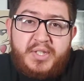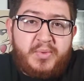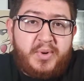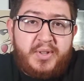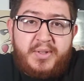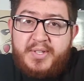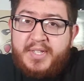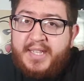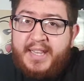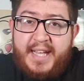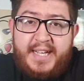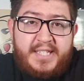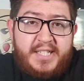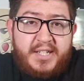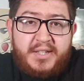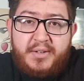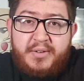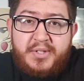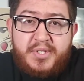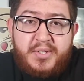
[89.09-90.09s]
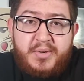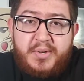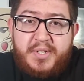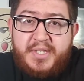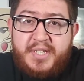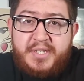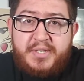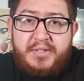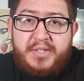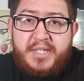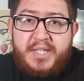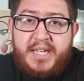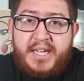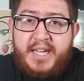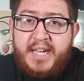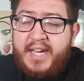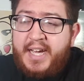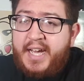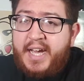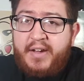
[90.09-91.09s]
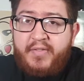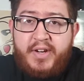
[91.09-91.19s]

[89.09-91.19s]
It's one of those classic little stories that you see